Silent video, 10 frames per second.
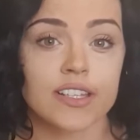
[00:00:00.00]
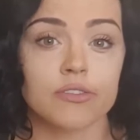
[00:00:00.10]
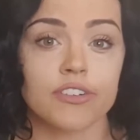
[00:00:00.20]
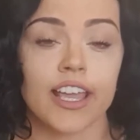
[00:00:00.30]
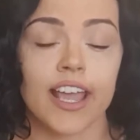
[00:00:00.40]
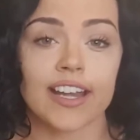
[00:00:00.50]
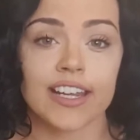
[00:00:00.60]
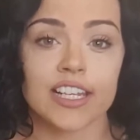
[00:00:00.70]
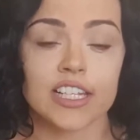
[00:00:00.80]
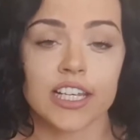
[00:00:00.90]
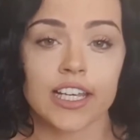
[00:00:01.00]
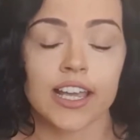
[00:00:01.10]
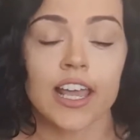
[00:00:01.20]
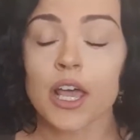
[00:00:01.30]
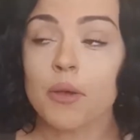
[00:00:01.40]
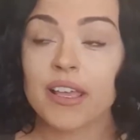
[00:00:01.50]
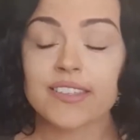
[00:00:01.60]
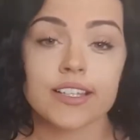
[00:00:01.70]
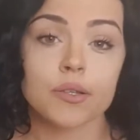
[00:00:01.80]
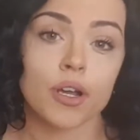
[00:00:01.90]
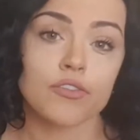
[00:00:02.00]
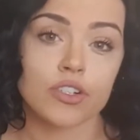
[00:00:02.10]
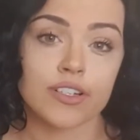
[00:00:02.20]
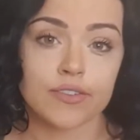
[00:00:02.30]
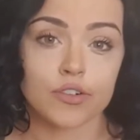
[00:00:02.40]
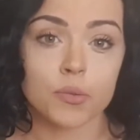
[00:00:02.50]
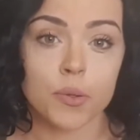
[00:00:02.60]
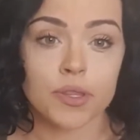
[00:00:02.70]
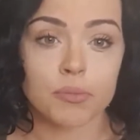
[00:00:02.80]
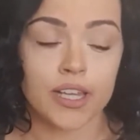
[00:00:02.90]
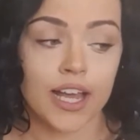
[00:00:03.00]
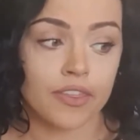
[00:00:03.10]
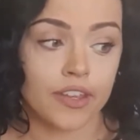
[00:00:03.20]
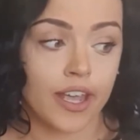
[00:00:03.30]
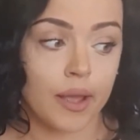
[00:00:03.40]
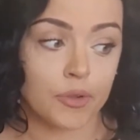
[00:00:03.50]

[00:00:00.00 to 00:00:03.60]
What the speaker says: as I love it, I need to, basically what I've done is I've come up with a plan that